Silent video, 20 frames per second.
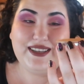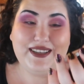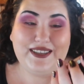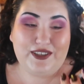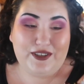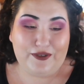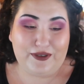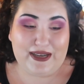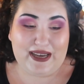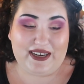
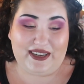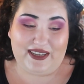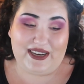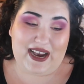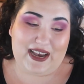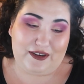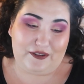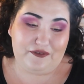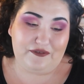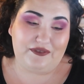to get it
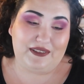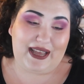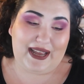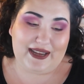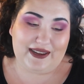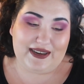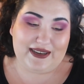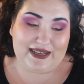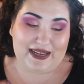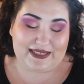kind of
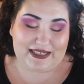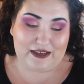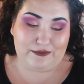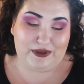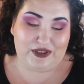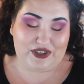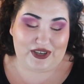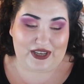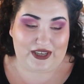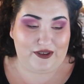flat, and that's how
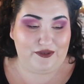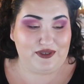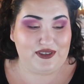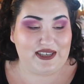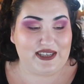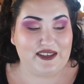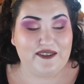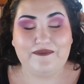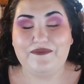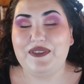much I used
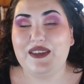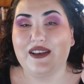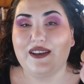it.